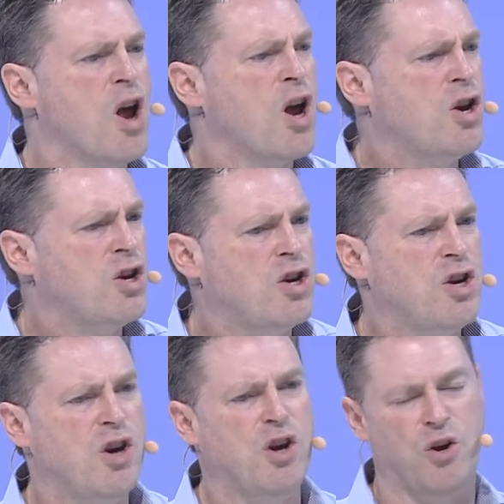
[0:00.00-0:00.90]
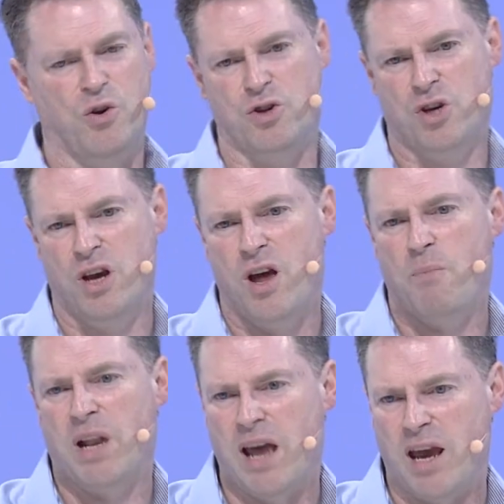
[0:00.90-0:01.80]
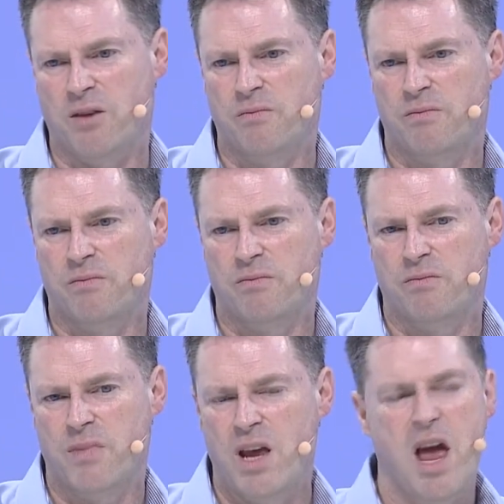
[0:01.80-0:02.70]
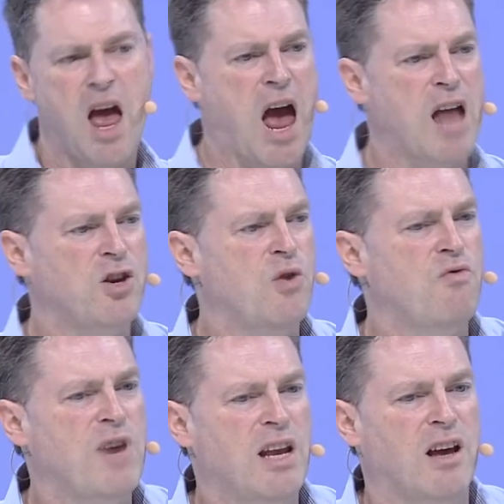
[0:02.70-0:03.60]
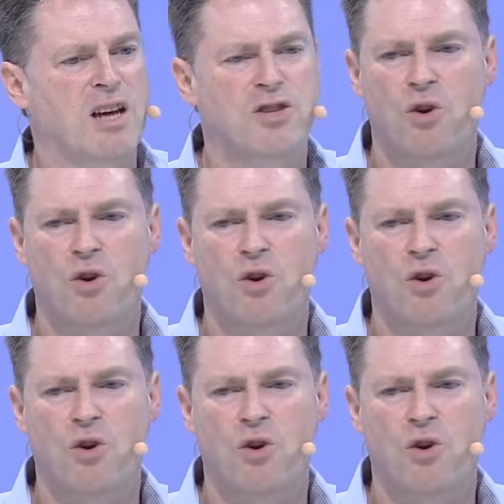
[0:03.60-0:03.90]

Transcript: huge plane, and you realize you're